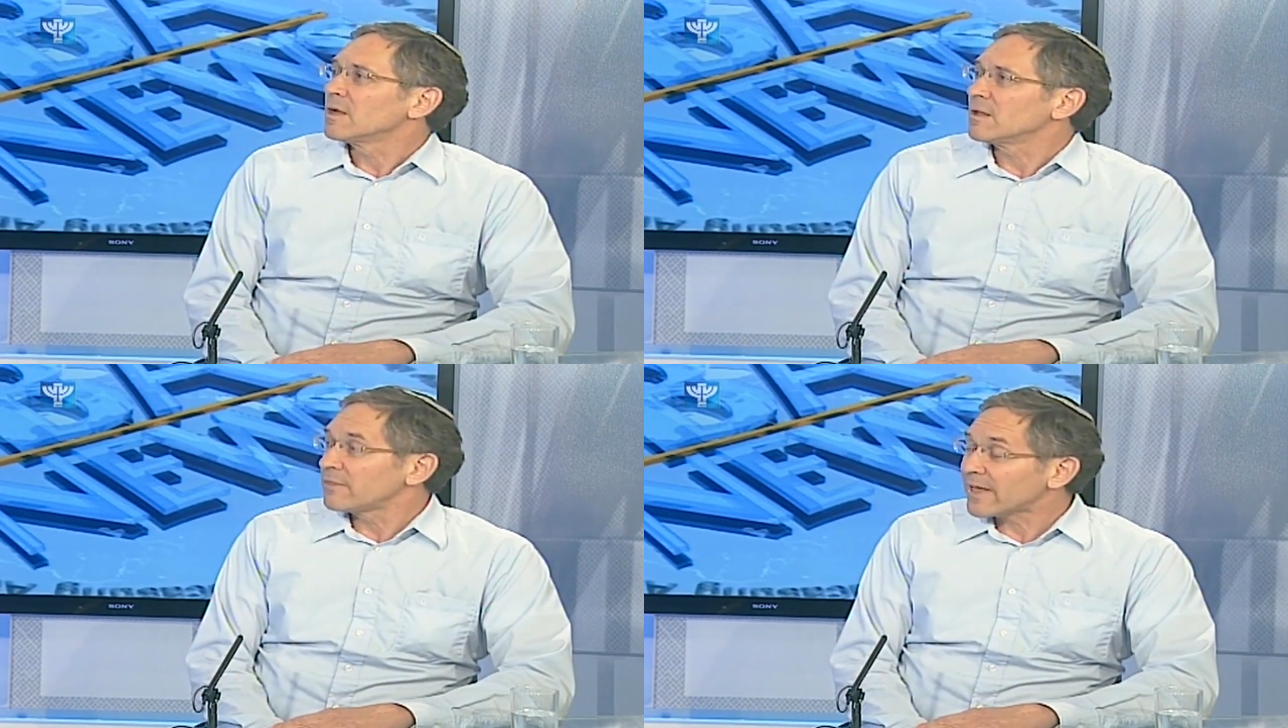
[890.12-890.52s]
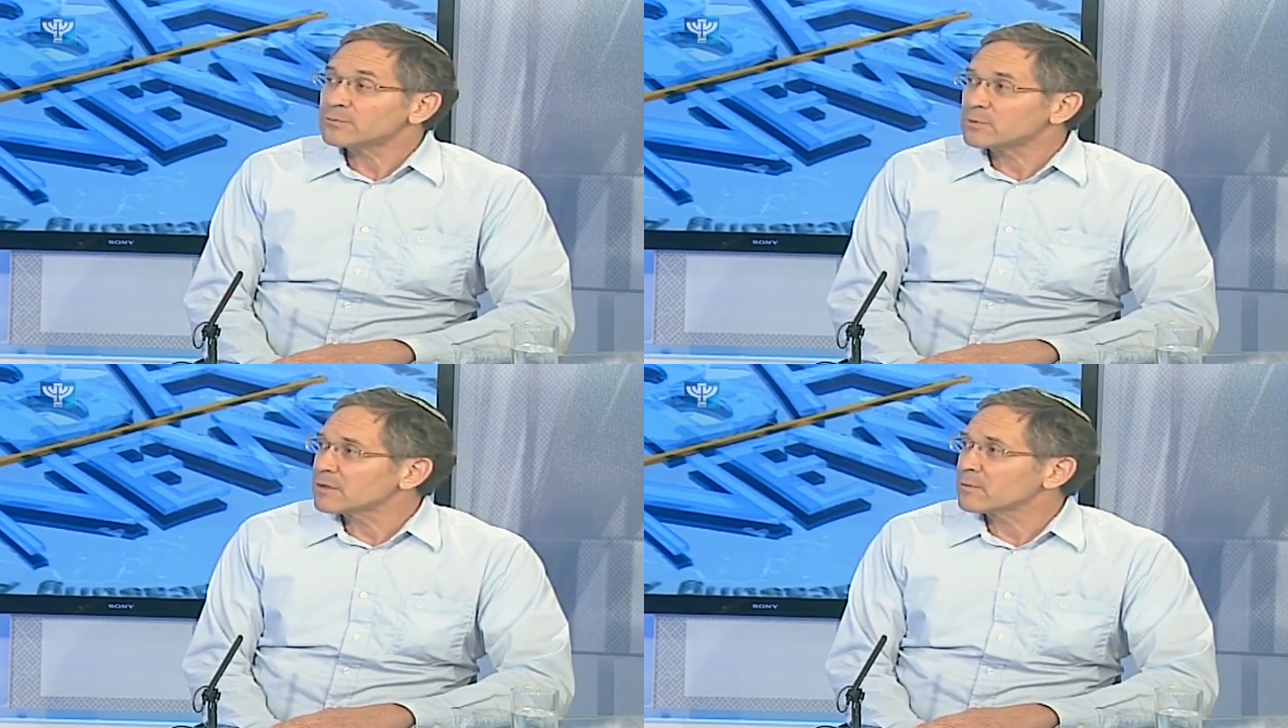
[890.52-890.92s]

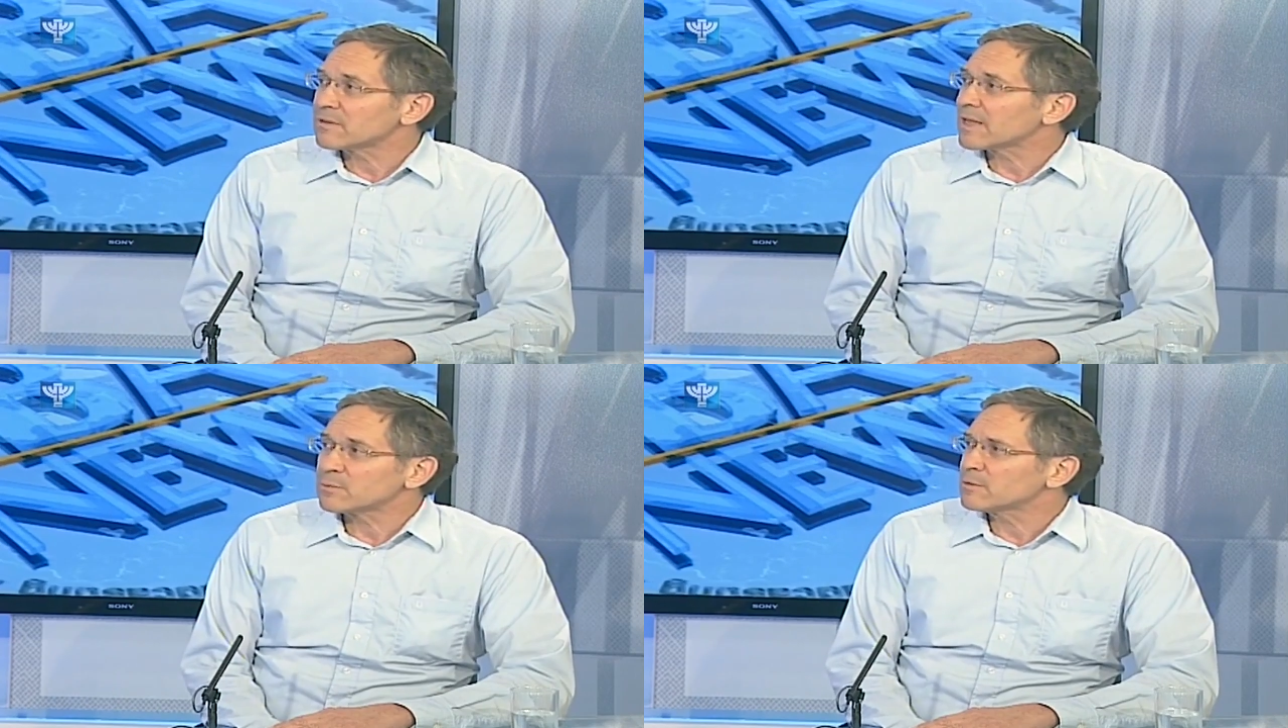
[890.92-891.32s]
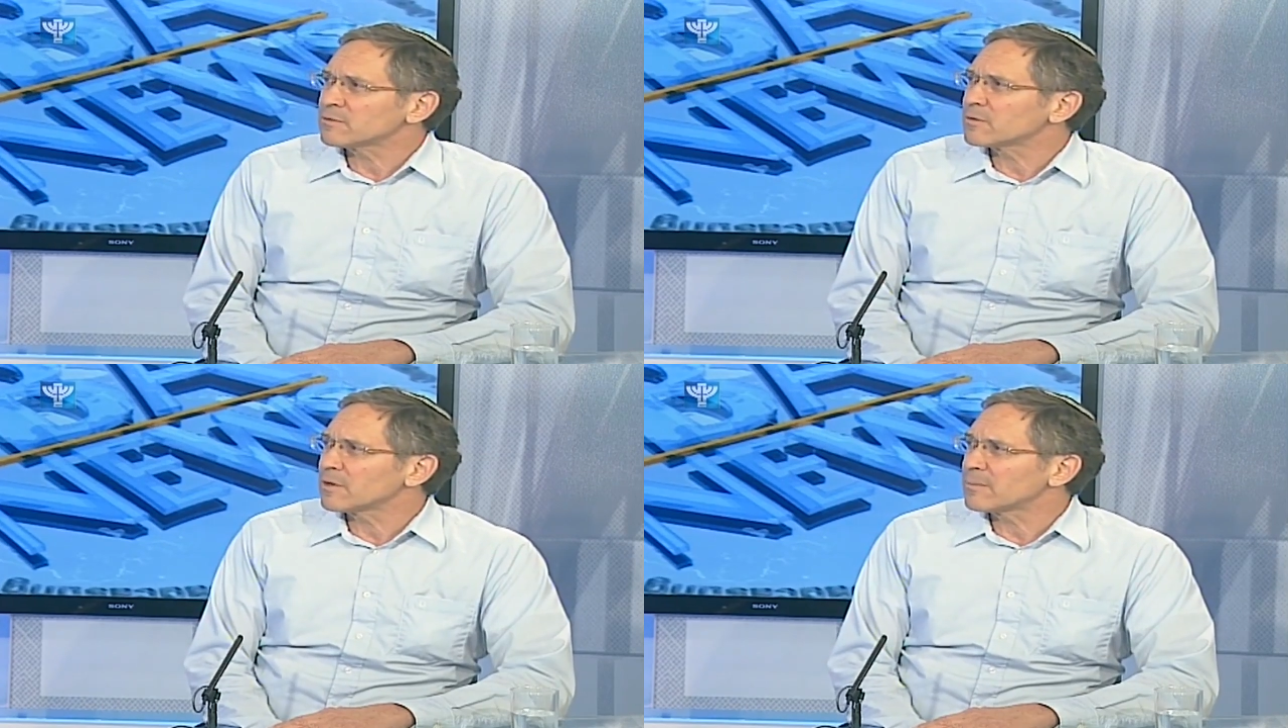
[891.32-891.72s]
that's what
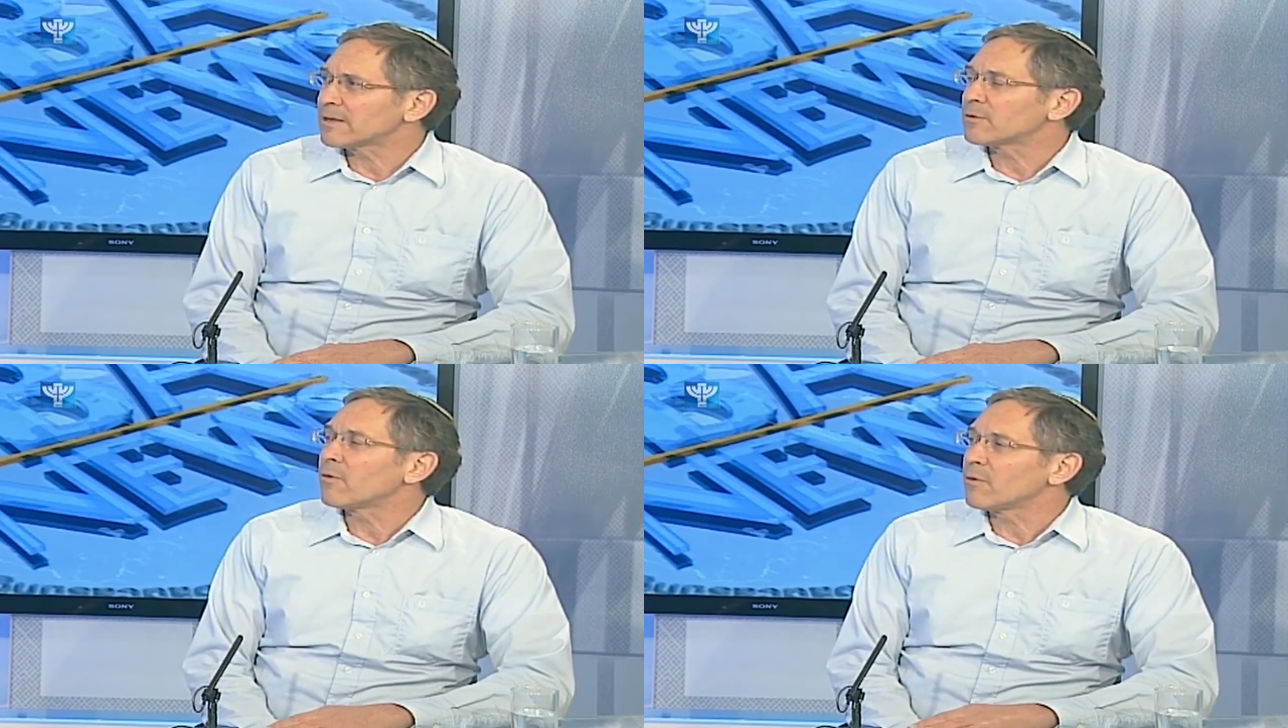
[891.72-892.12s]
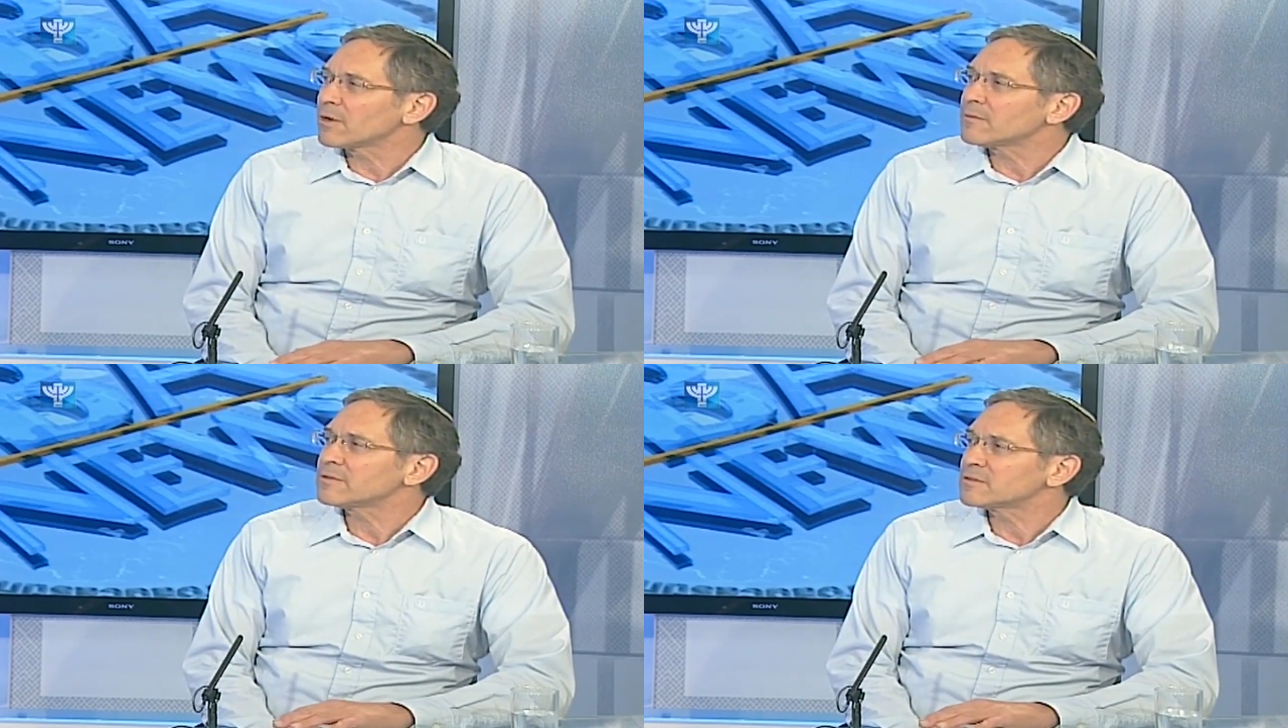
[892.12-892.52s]
this is all about.
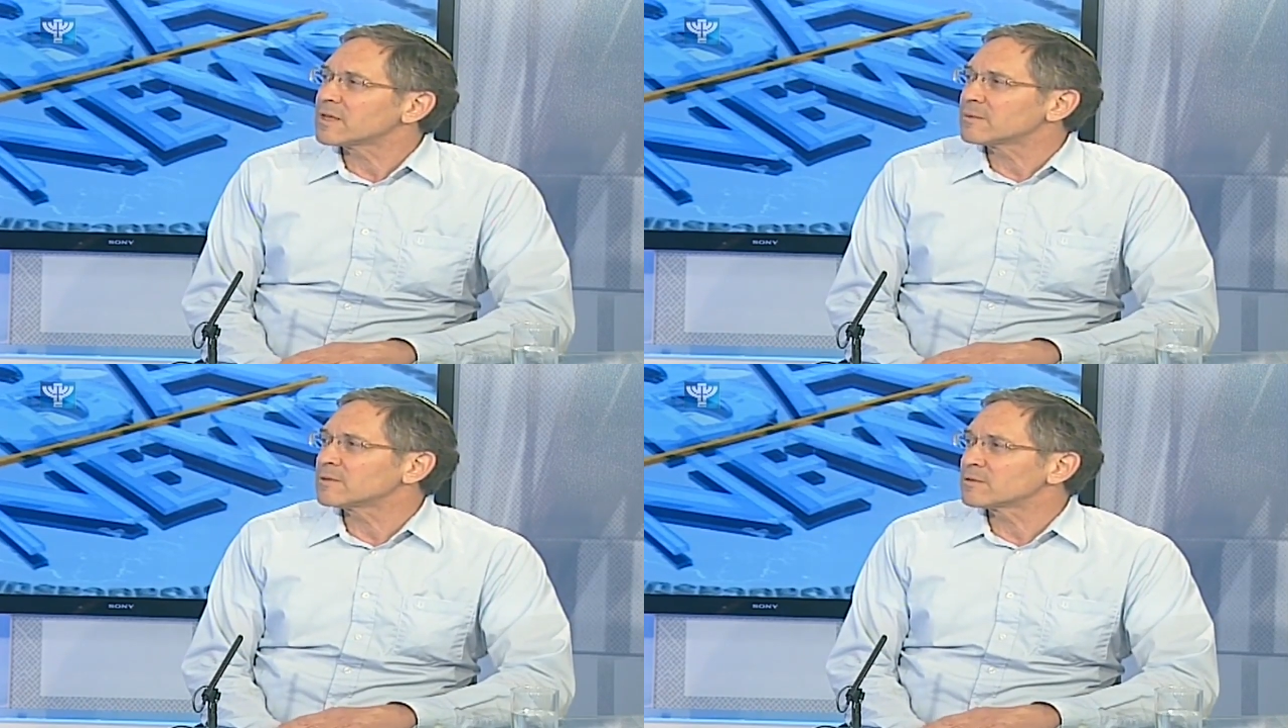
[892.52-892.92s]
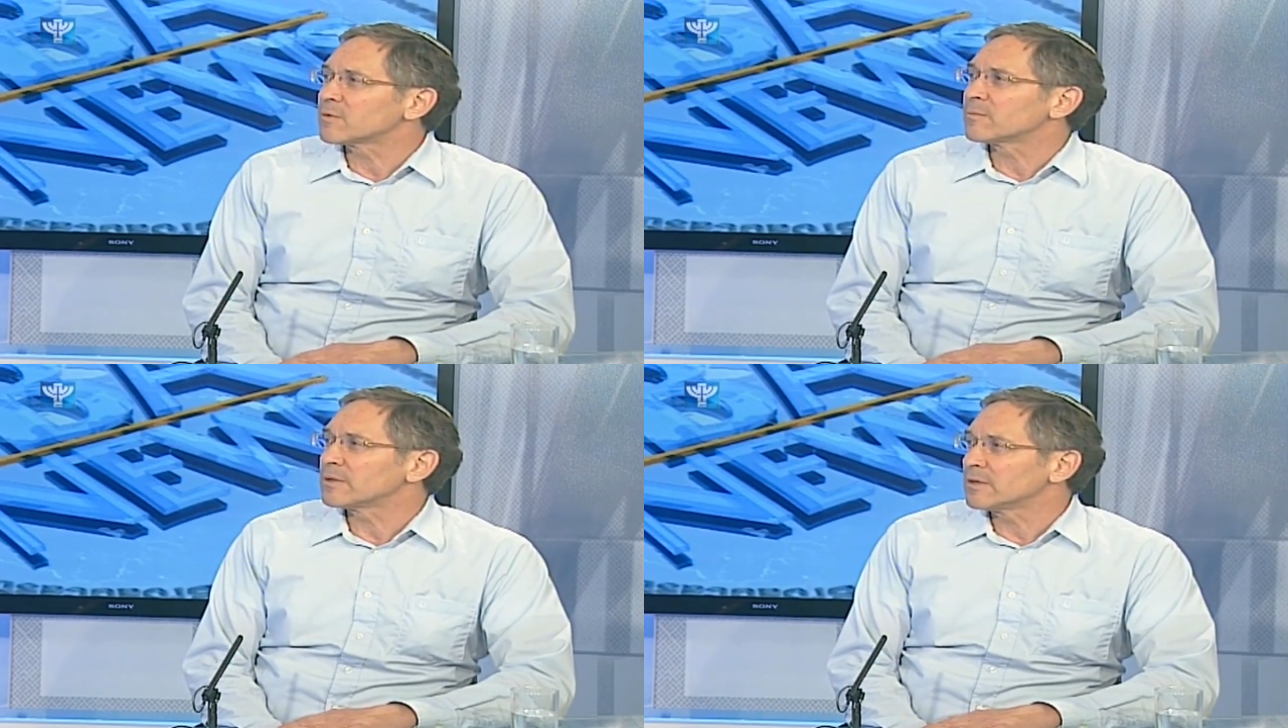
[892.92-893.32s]
All of the statements
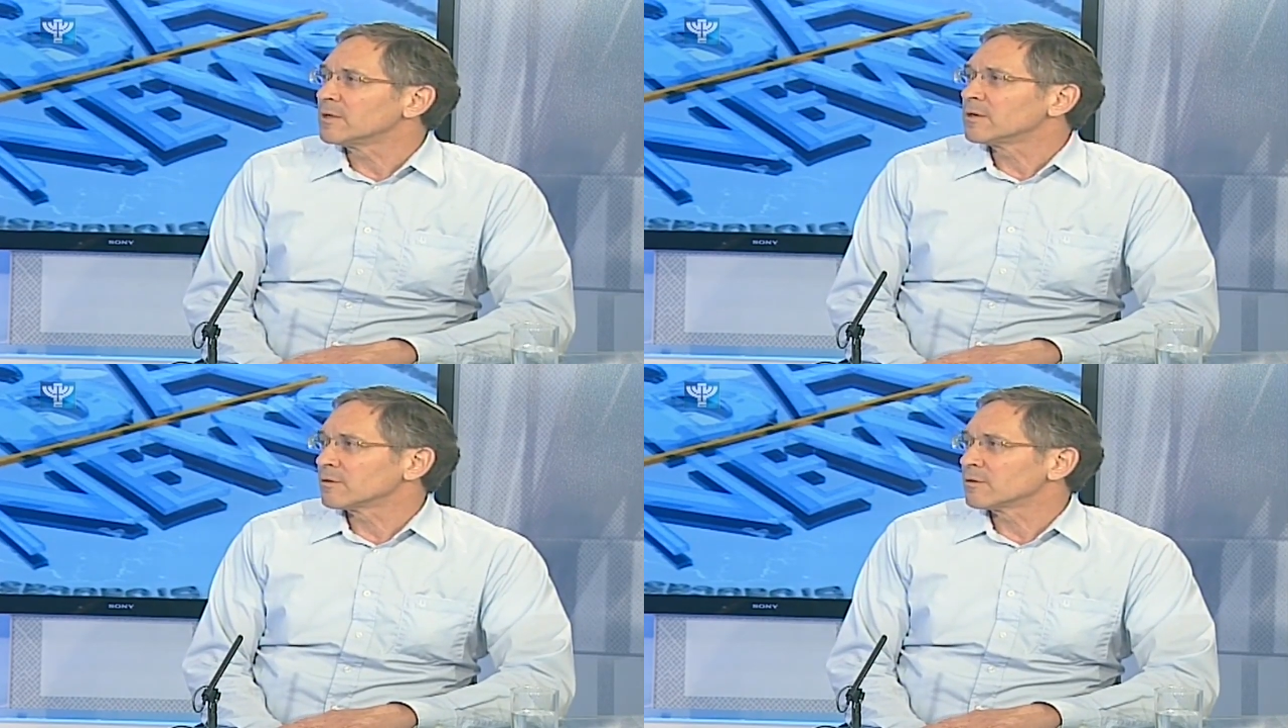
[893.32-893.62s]
from the